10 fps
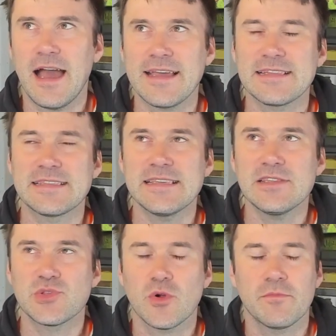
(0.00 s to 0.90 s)
I could see
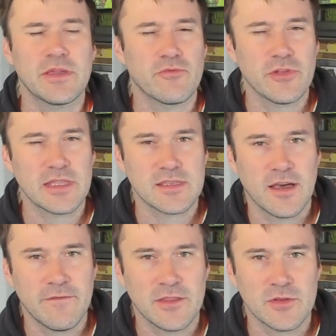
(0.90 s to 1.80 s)
Storm being really
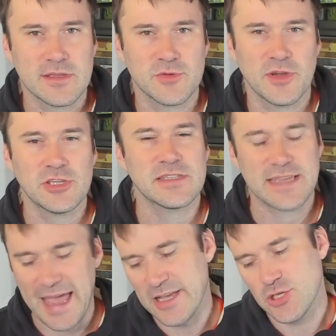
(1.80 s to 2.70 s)
tough in those situations.
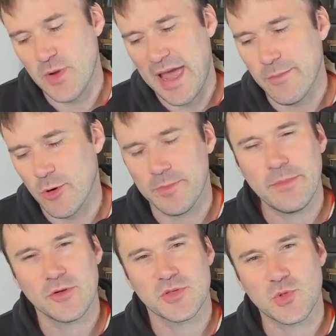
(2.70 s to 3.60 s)
Like as you add more
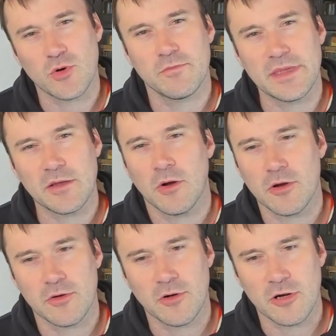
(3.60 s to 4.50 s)
people, Storm being
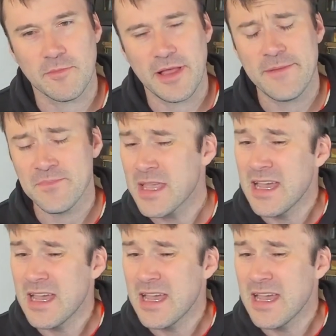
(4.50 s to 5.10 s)
harder and harder to play.